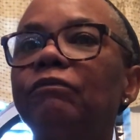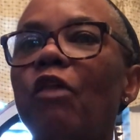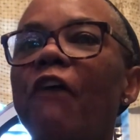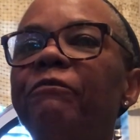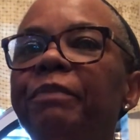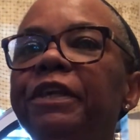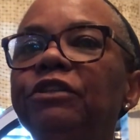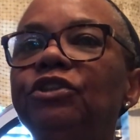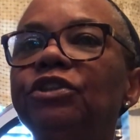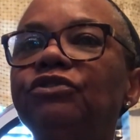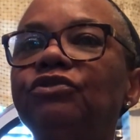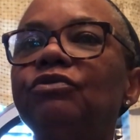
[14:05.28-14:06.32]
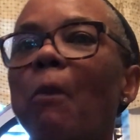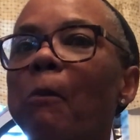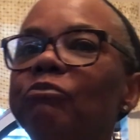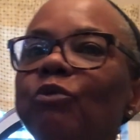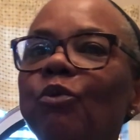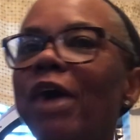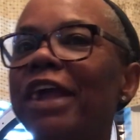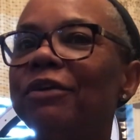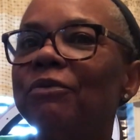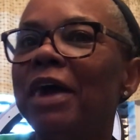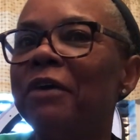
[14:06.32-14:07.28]
of peaches right
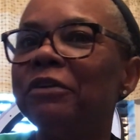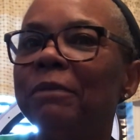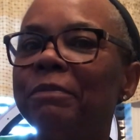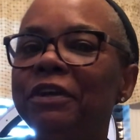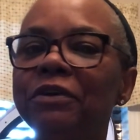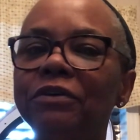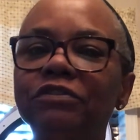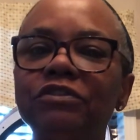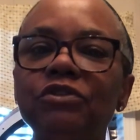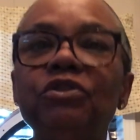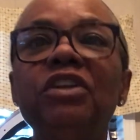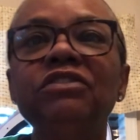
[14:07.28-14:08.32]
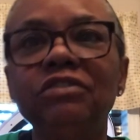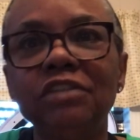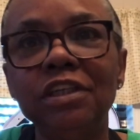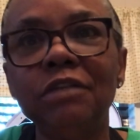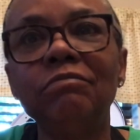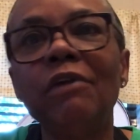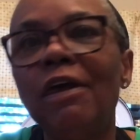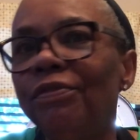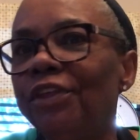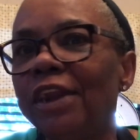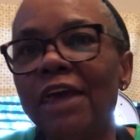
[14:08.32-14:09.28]
around up in here so you can see
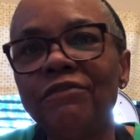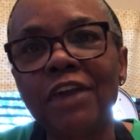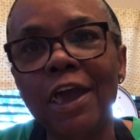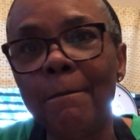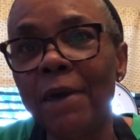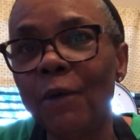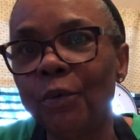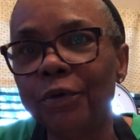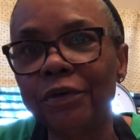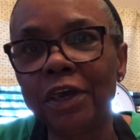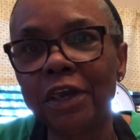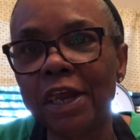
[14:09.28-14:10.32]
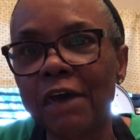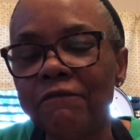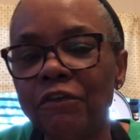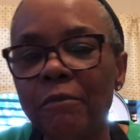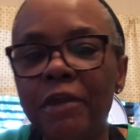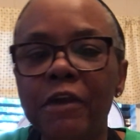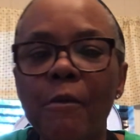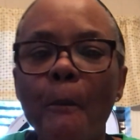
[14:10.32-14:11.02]
that I've got my work cut out for me.